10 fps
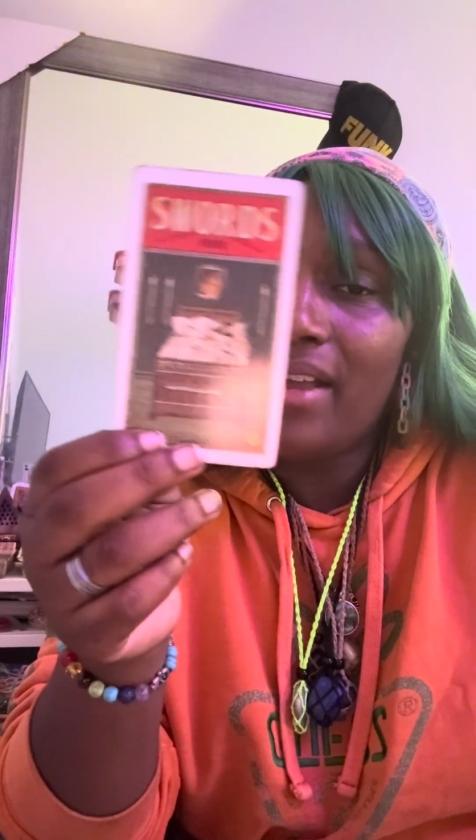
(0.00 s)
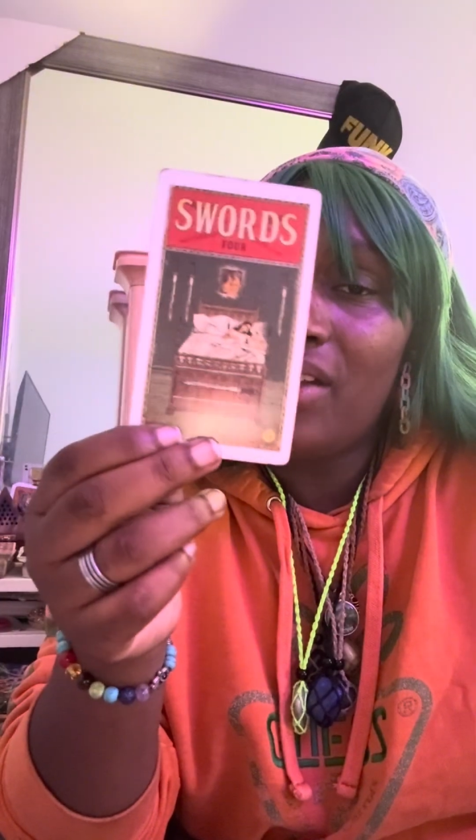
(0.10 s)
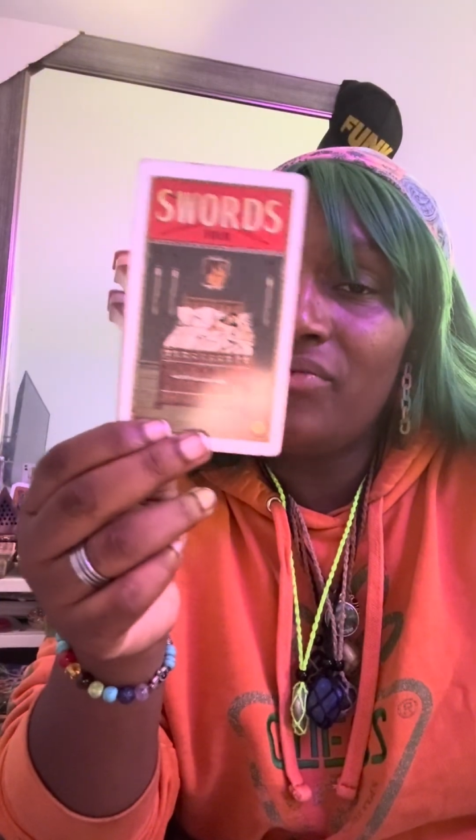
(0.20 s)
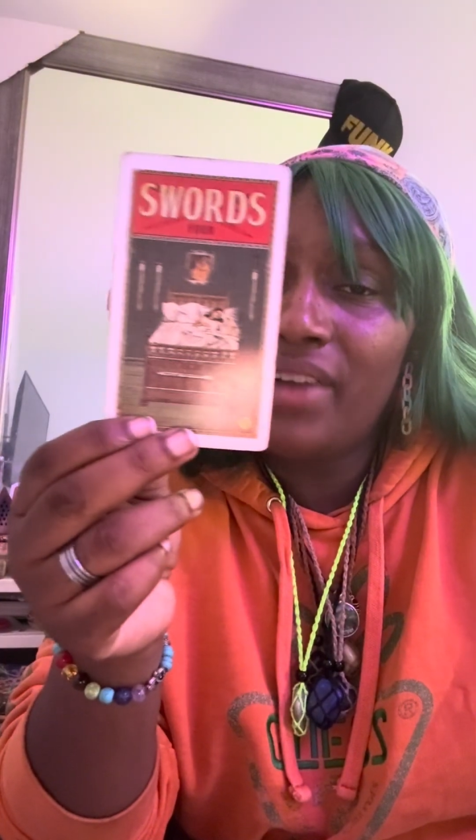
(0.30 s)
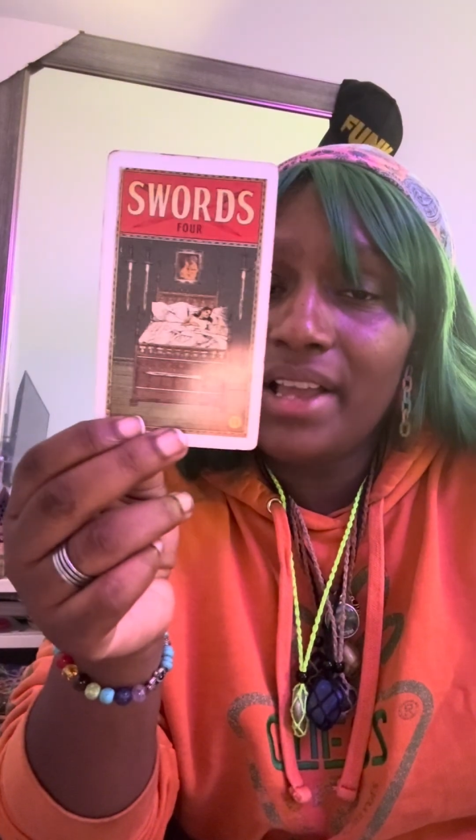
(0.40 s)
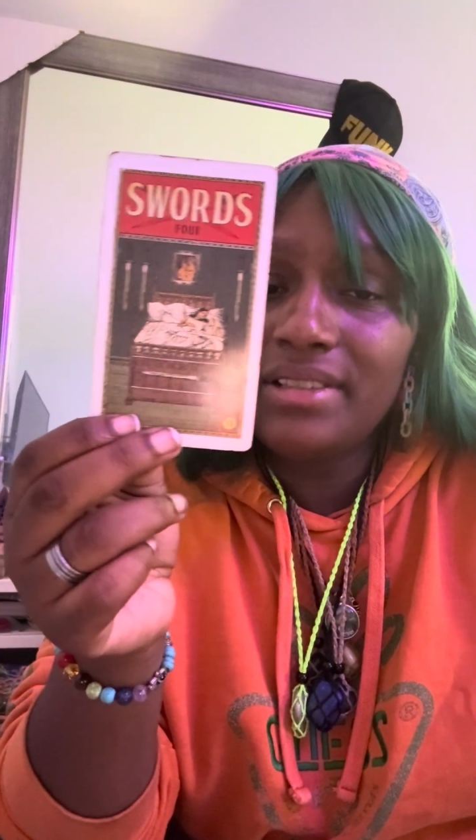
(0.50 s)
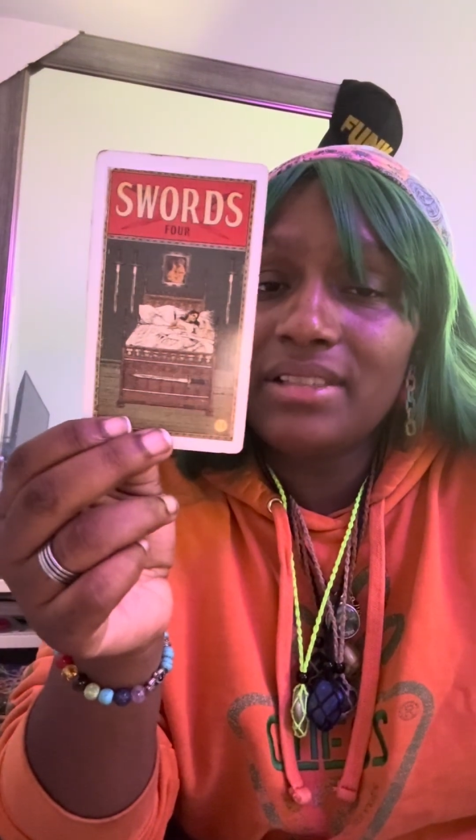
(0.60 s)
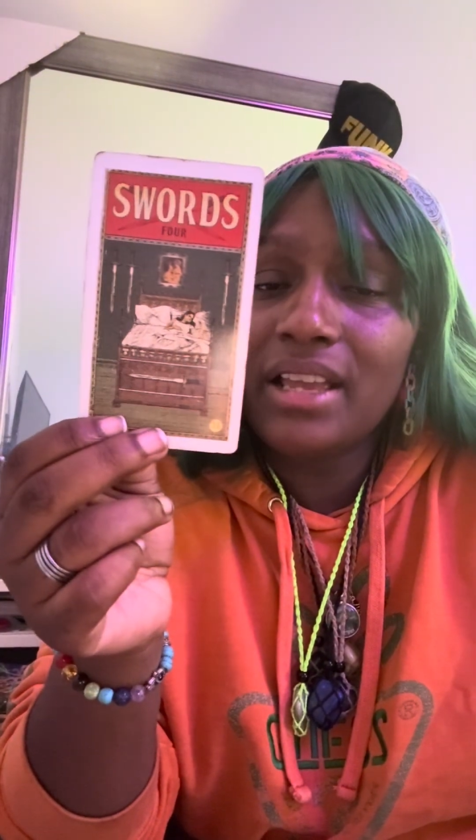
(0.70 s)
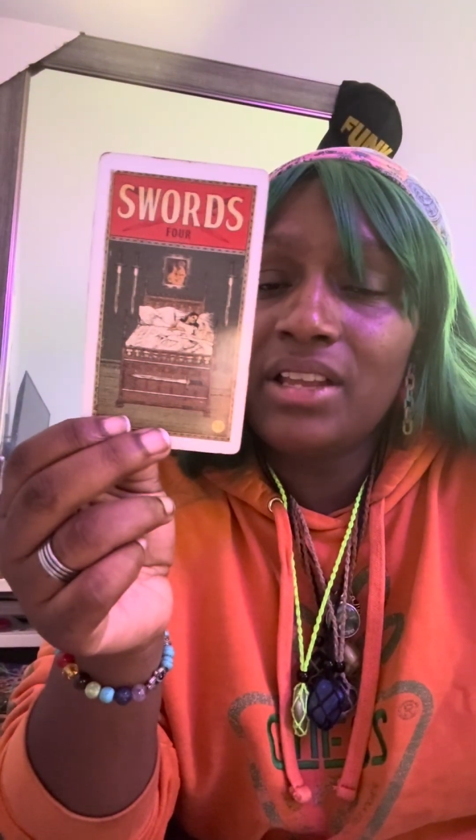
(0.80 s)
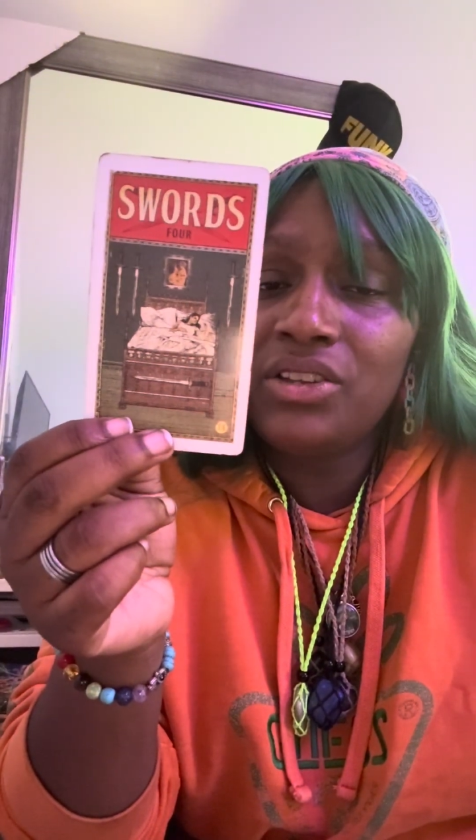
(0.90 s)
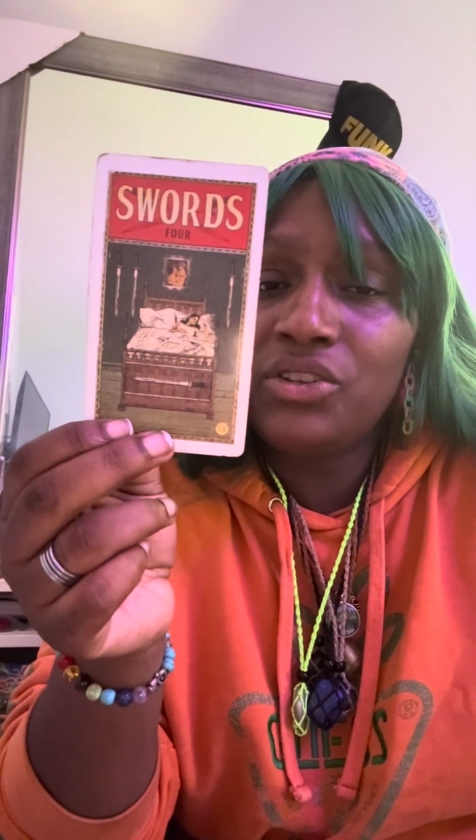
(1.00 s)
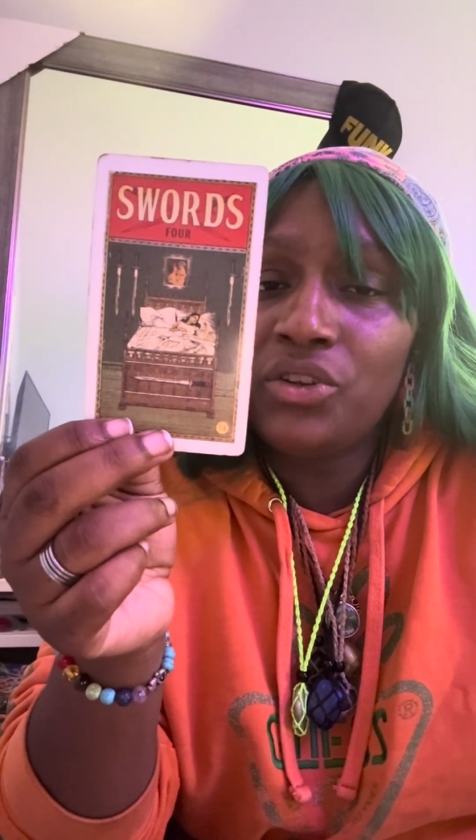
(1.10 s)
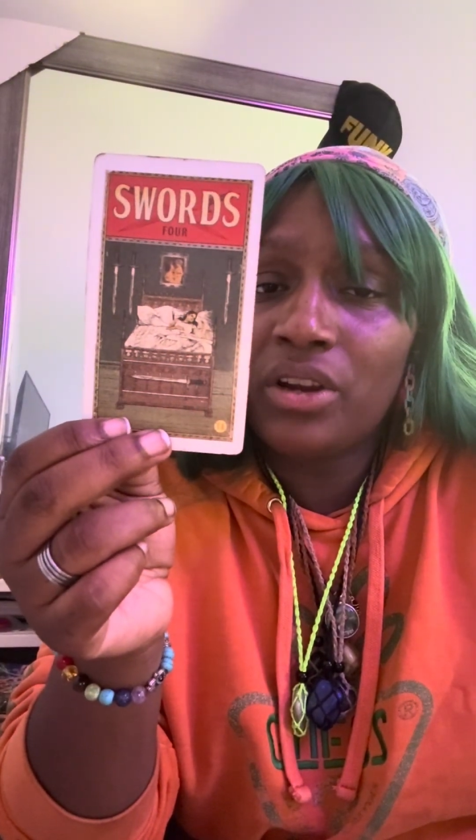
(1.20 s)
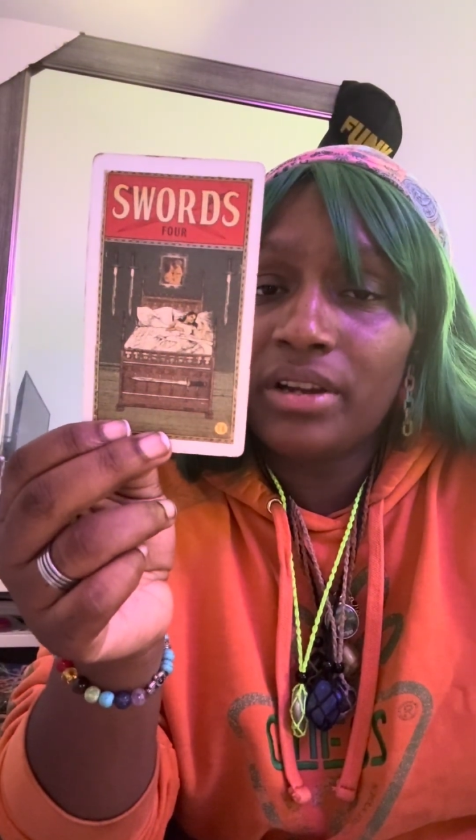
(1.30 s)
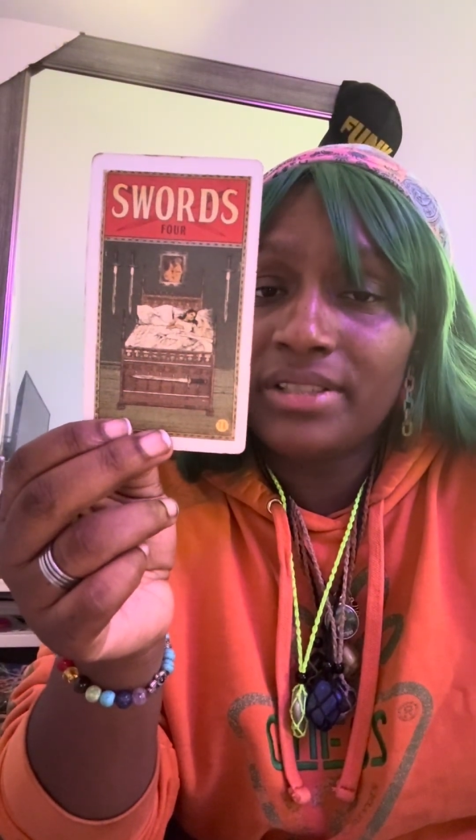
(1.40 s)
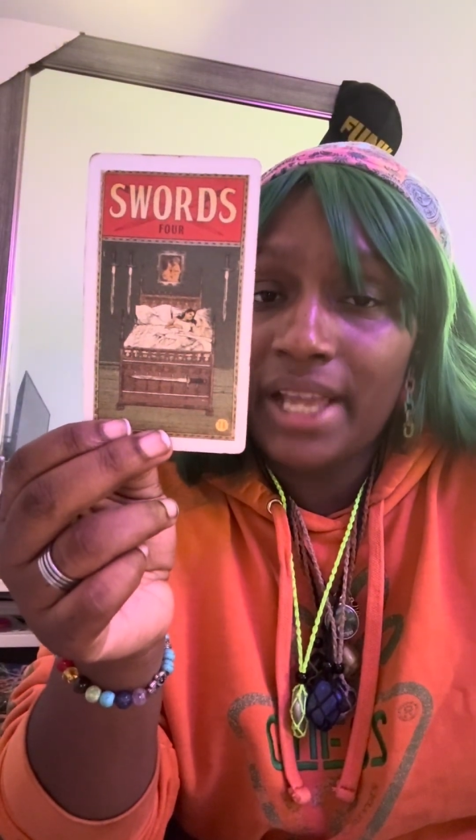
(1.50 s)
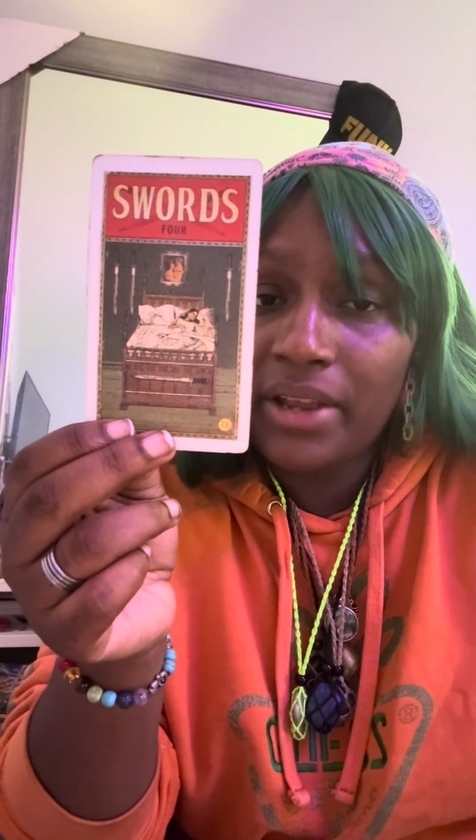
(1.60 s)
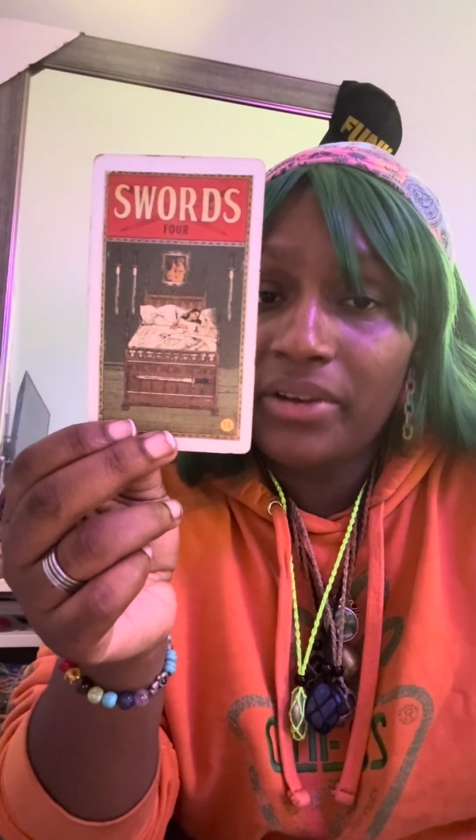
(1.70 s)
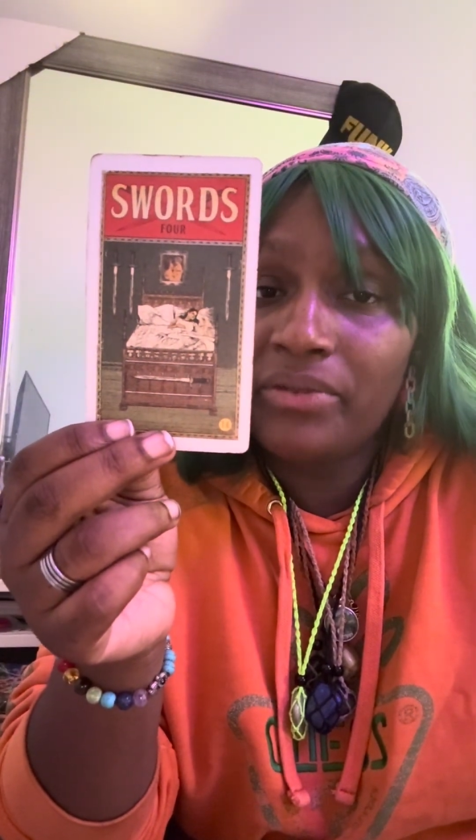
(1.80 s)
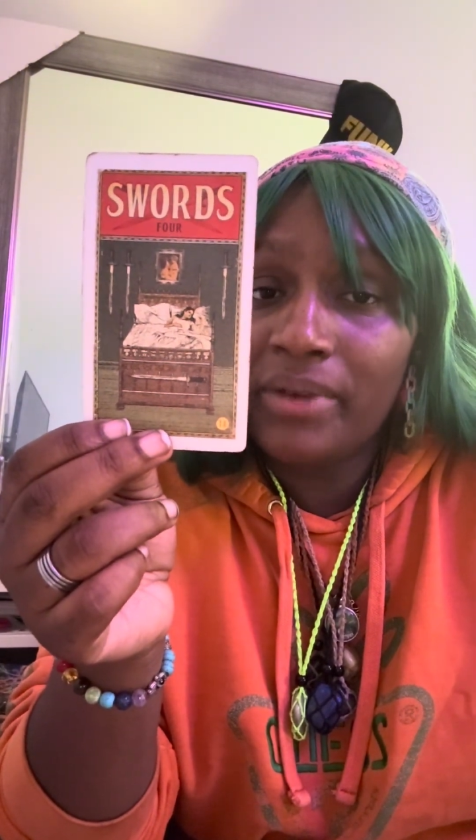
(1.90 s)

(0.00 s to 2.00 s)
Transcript: Invest in your sacred